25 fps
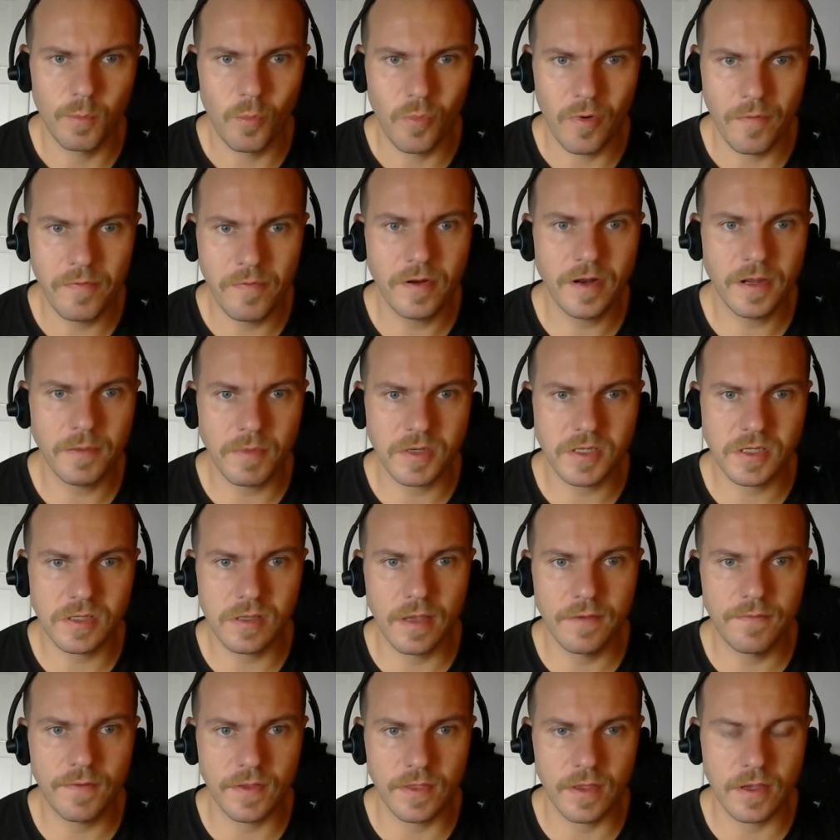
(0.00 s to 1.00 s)
We're pretty much
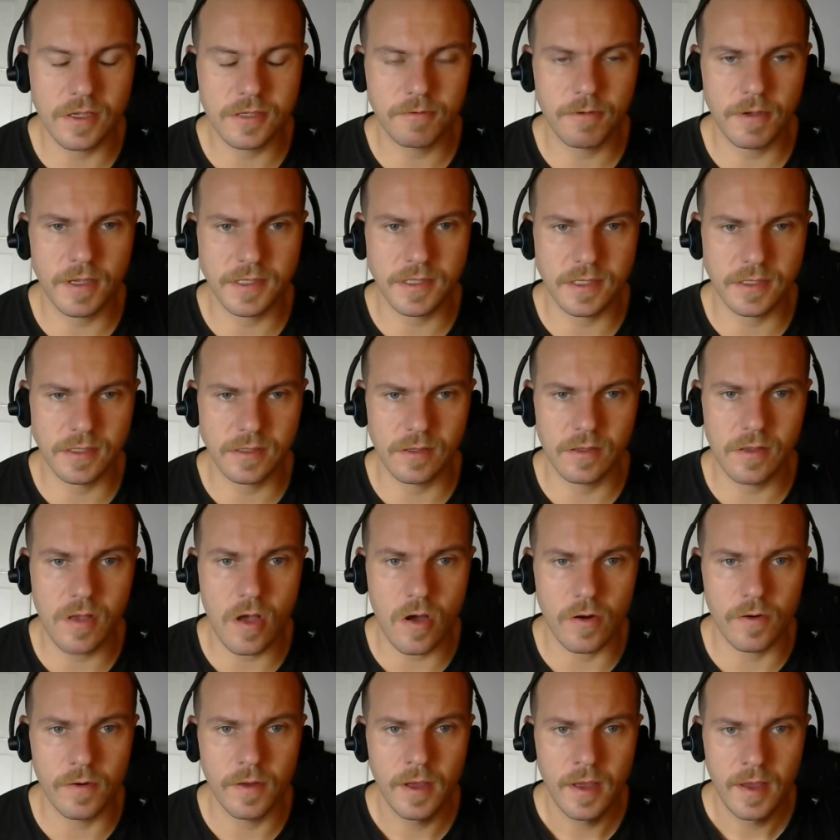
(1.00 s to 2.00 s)
leaving those places
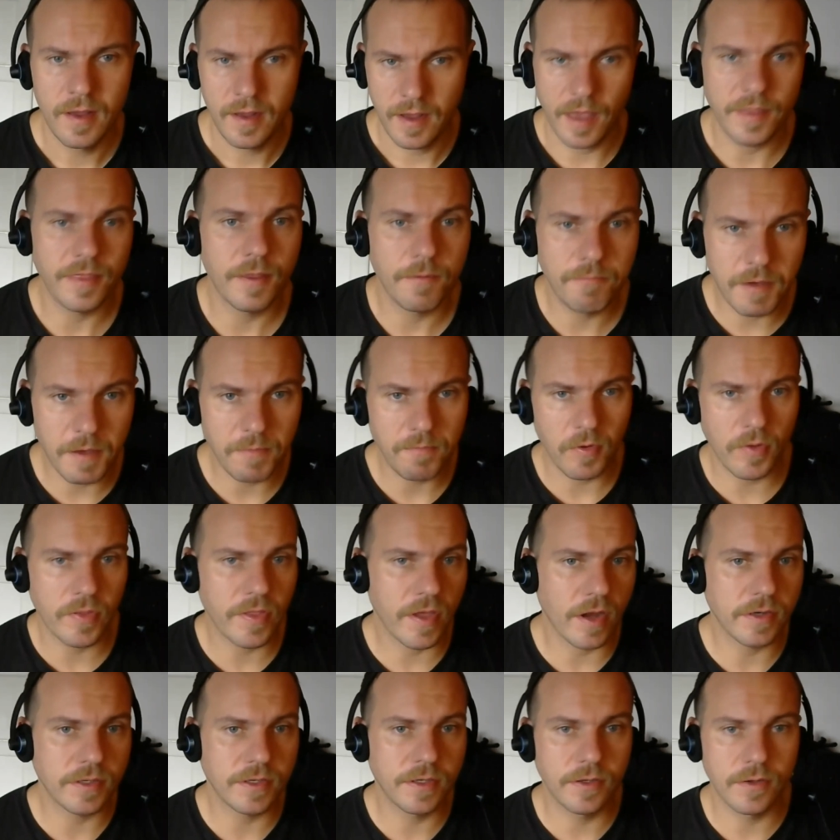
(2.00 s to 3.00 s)
alone and the people
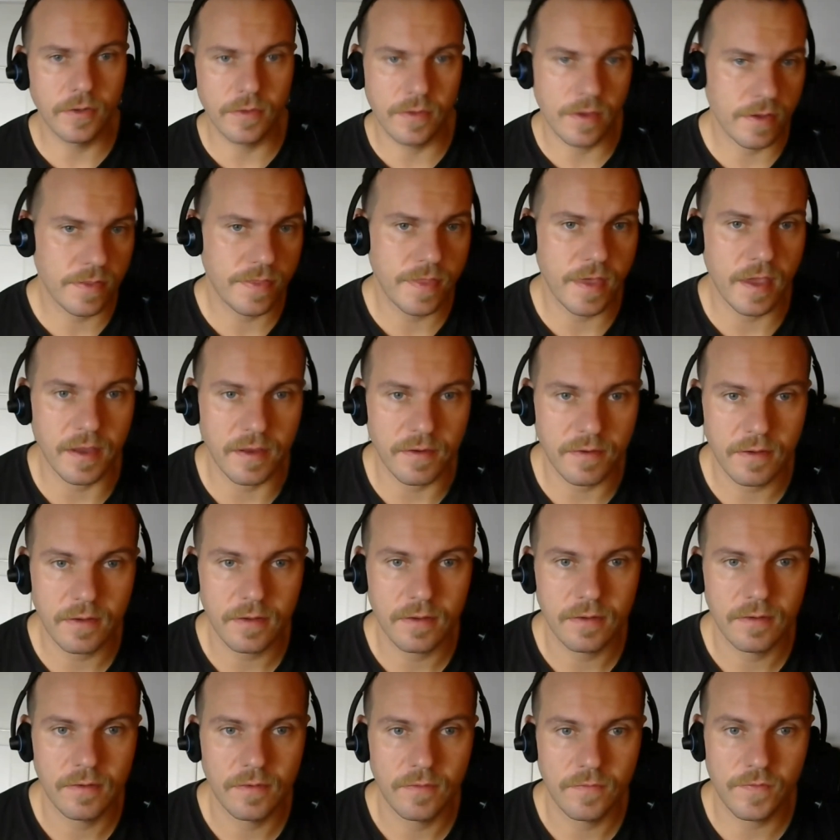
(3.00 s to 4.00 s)
there to do their thing
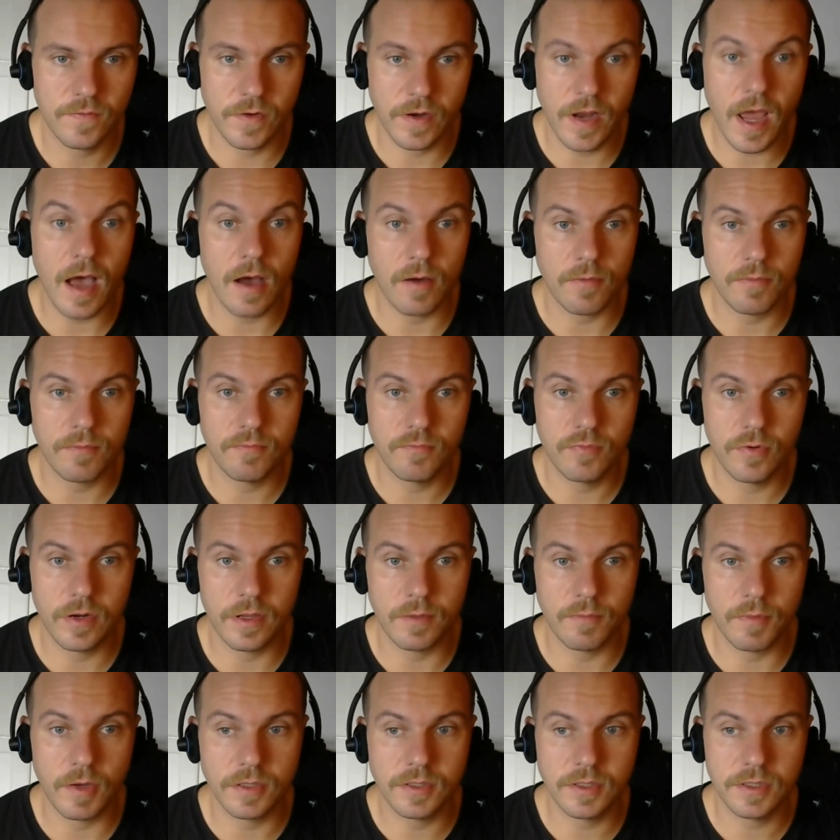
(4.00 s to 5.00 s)
for now,
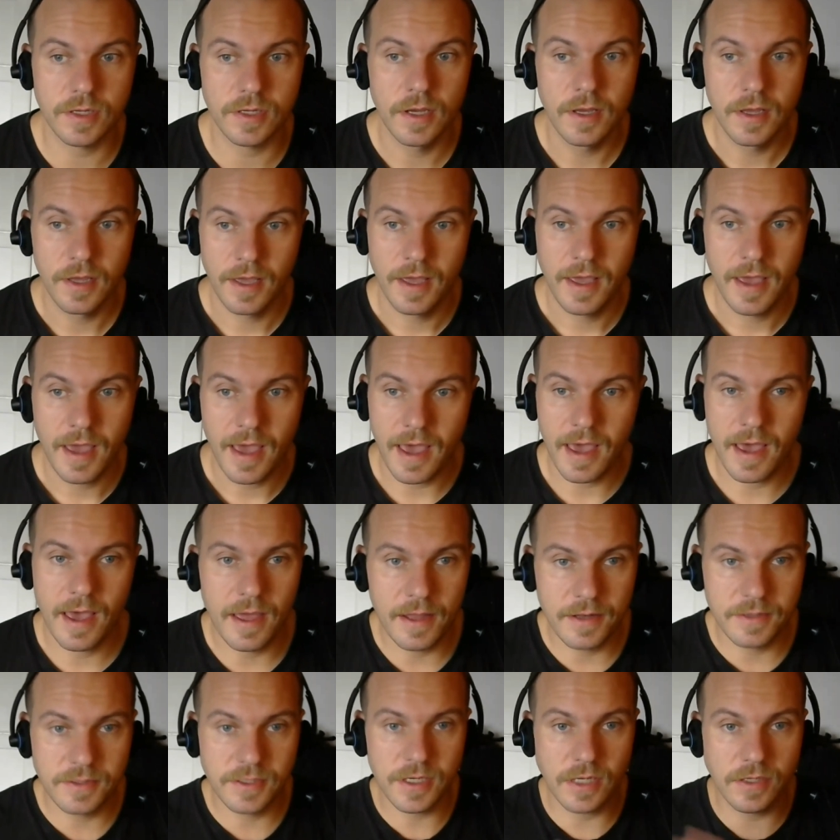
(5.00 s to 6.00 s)
pretty much.
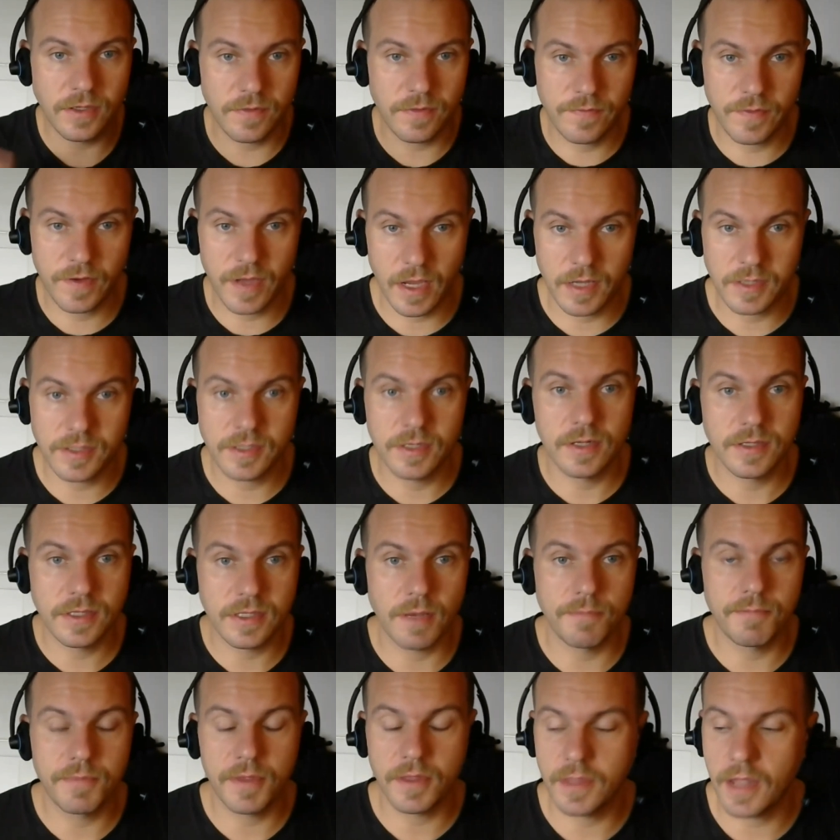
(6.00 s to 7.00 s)
And gentrification is
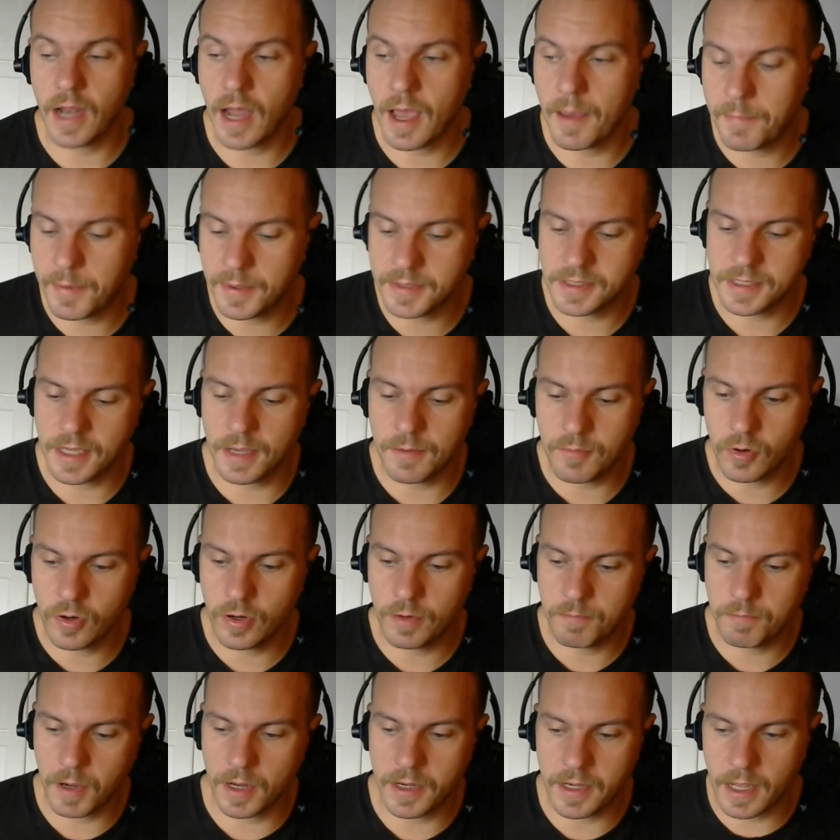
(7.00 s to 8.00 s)
something that happens
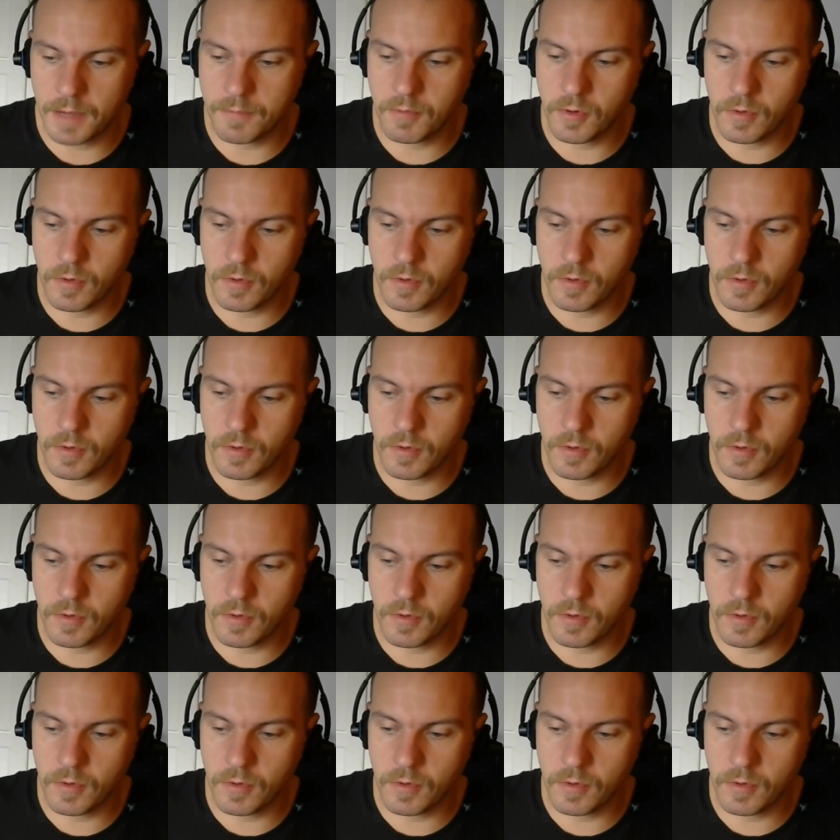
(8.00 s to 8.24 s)
neighborhood by